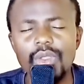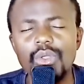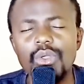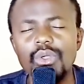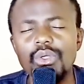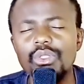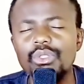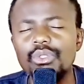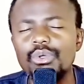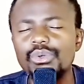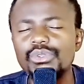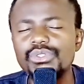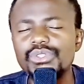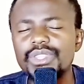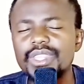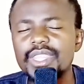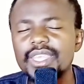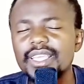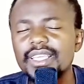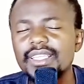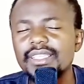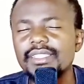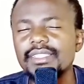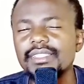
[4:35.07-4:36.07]
Those
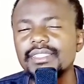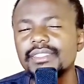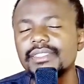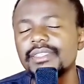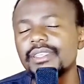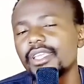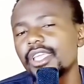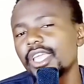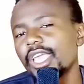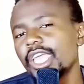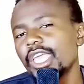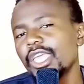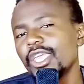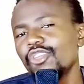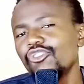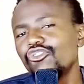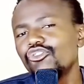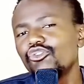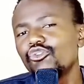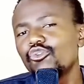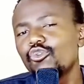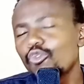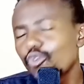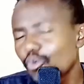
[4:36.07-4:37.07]
things
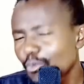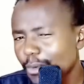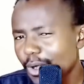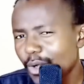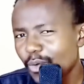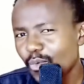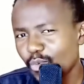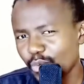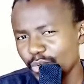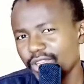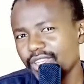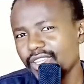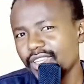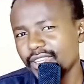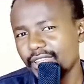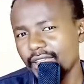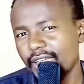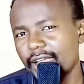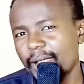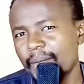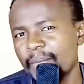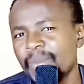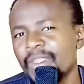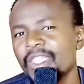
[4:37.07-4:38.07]
yesukuma kwini
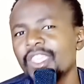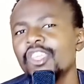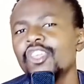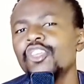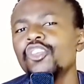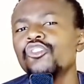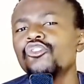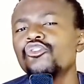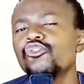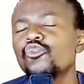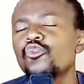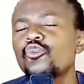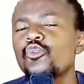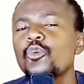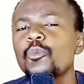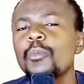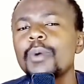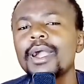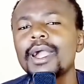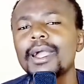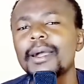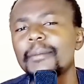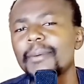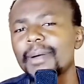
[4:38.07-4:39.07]
na
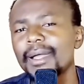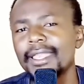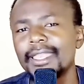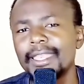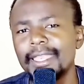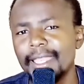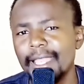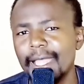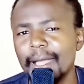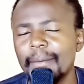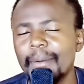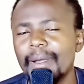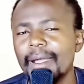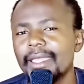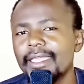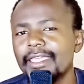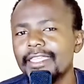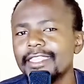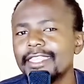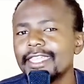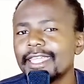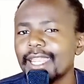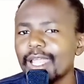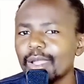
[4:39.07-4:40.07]
yesukuma ka vanhu lava hi
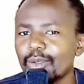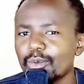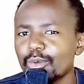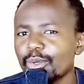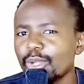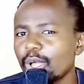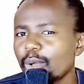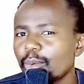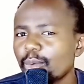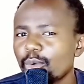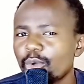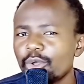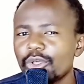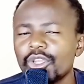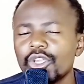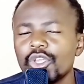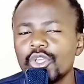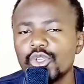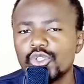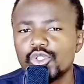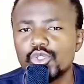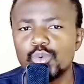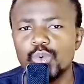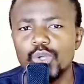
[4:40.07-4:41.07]
tirhaka na vona.
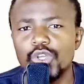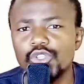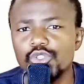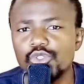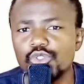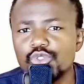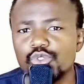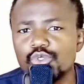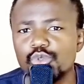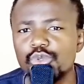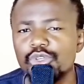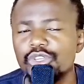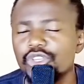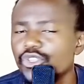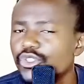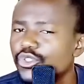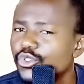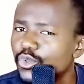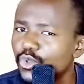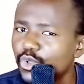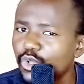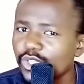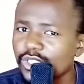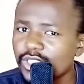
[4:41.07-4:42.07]
So what you do is
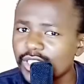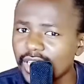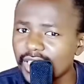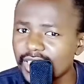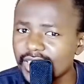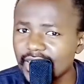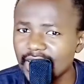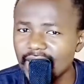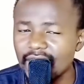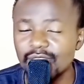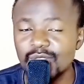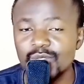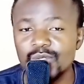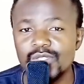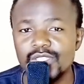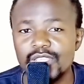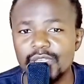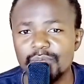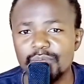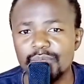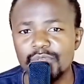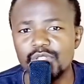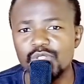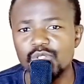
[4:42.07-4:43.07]
you contact us, you
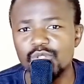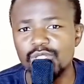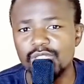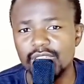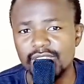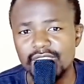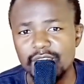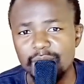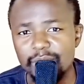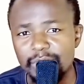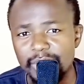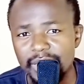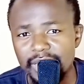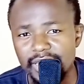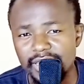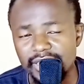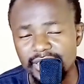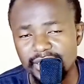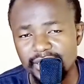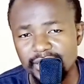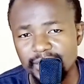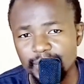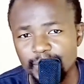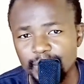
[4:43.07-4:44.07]
submit your
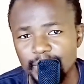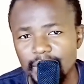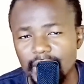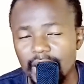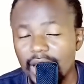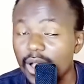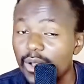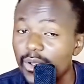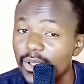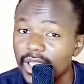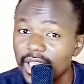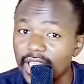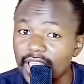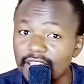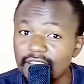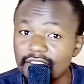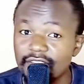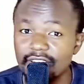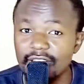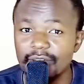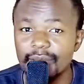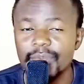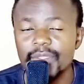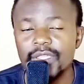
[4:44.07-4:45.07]
database.
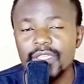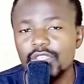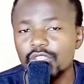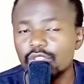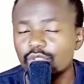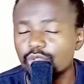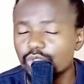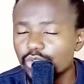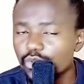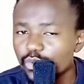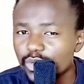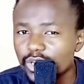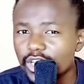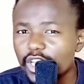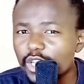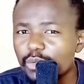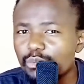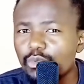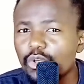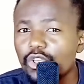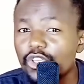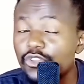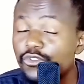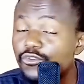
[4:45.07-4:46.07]
However, you will get
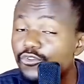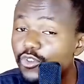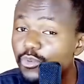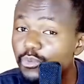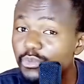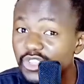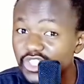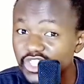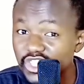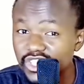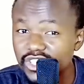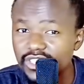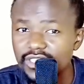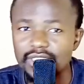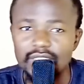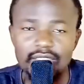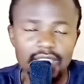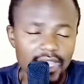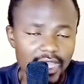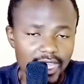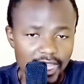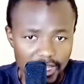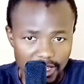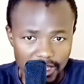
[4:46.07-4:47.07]
more information
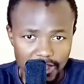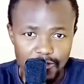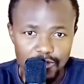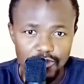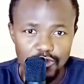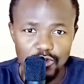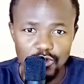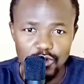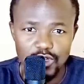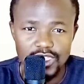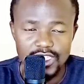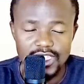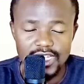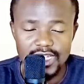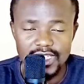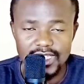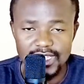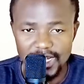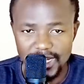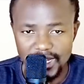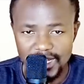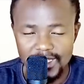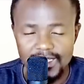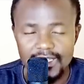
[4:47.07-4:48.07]
if you
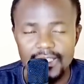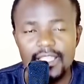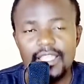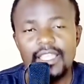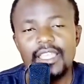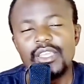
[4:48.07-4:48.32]
contact us.